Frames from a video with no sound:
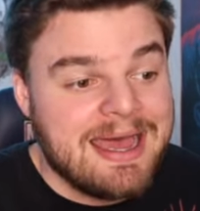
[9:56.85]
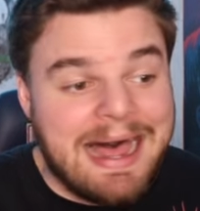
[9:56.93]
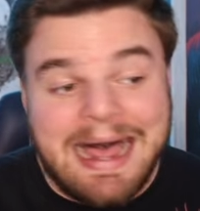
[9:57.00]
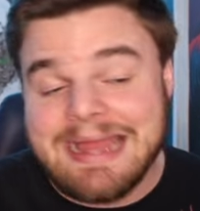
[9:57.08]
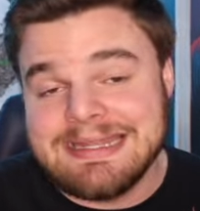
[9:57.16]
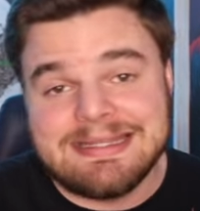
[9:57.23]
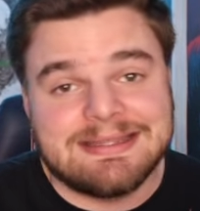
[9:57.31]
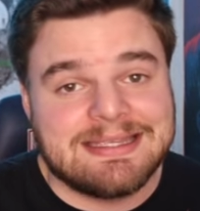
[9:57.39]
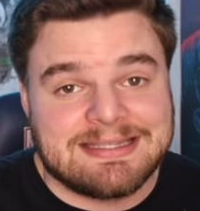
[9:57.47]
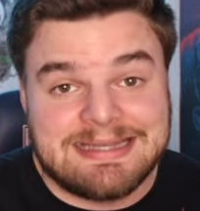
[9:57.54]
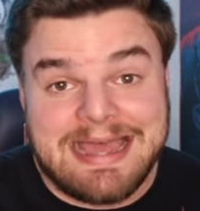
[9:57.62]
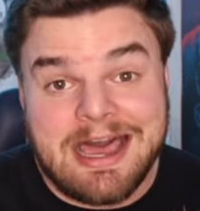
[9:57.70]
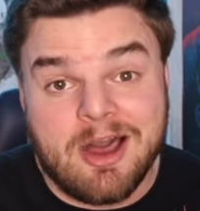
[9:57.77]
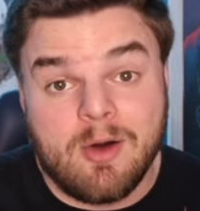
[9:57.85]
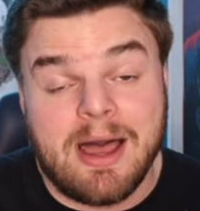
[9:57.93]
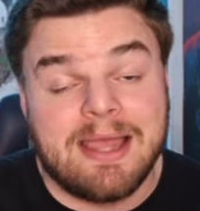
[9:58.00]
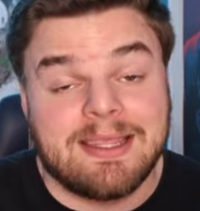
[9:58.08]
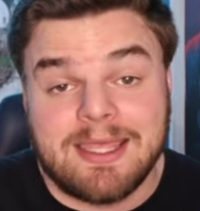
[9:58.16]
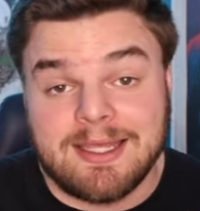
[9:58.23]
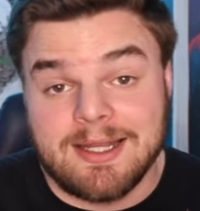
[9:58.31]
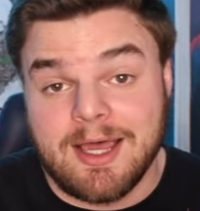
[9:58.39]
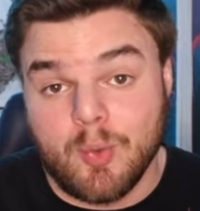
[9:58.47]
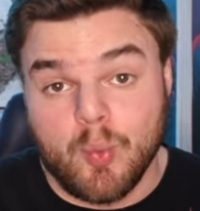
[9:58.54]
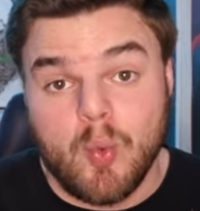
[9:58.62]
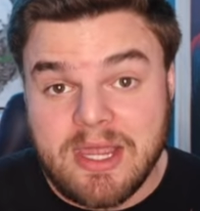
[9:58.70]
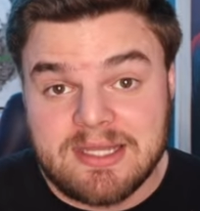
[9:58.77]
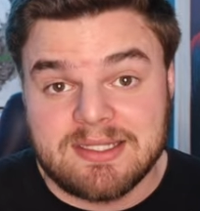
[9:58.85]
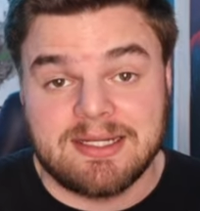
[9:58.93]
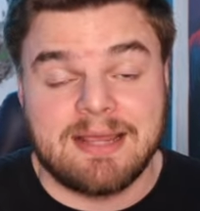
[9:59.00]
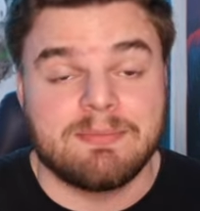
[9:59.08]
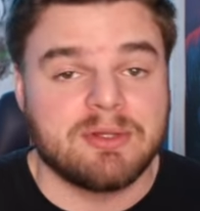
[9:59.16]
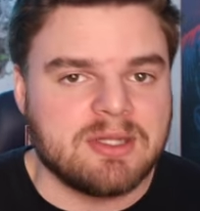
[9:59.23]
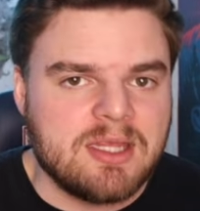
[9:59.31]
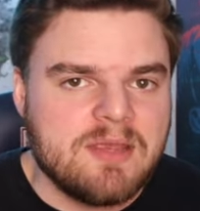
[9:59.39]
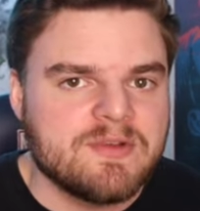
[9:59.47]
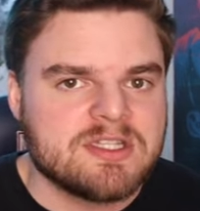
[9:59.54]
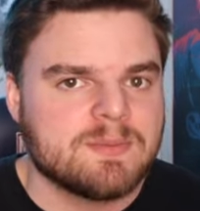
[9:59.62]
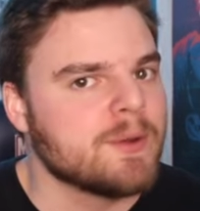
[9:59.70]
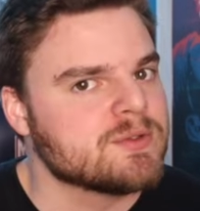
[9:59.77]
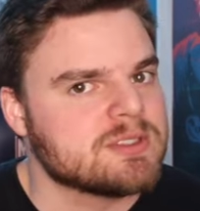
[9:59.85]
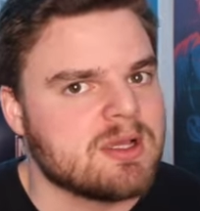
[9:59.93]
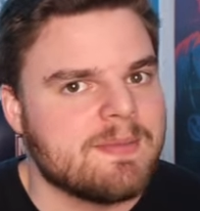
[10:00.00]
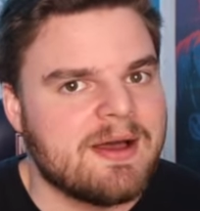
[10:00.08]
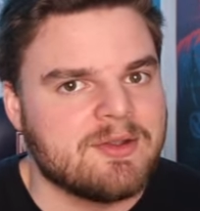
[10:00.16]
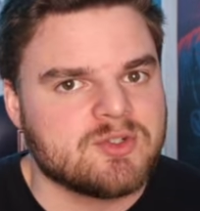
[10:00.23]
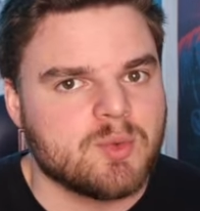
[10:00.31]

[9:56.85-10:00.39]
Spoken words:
I need this now, I cannot wait, and I believe it's supposed to come out in